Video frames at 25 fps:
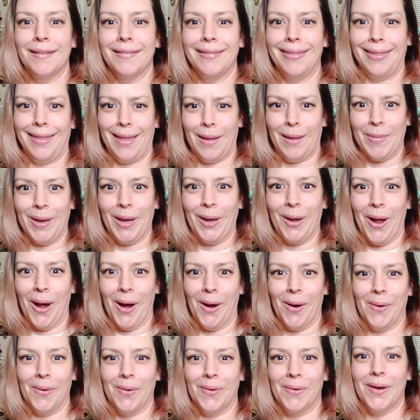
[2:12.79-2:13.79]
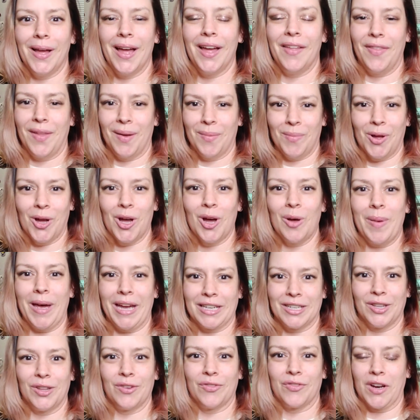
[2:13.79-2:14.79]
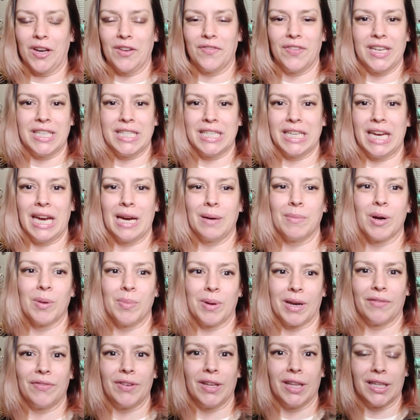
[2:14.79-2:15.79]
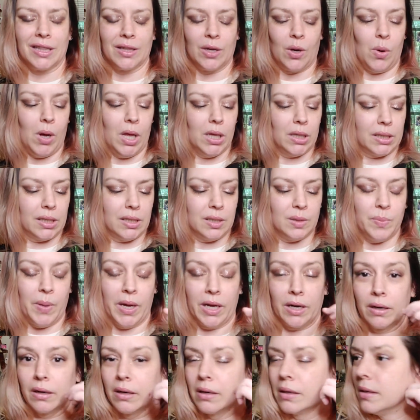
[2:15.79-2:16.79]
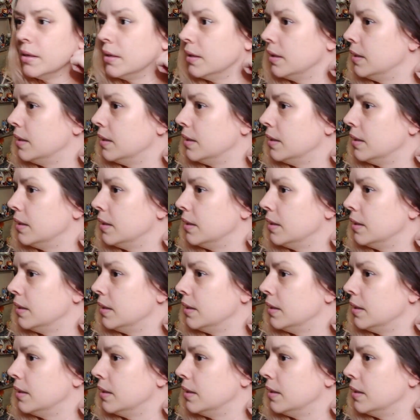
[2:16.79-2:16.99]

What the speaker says: let me know, and then we'll go back to the front-facing camera, but I feel like the quality is going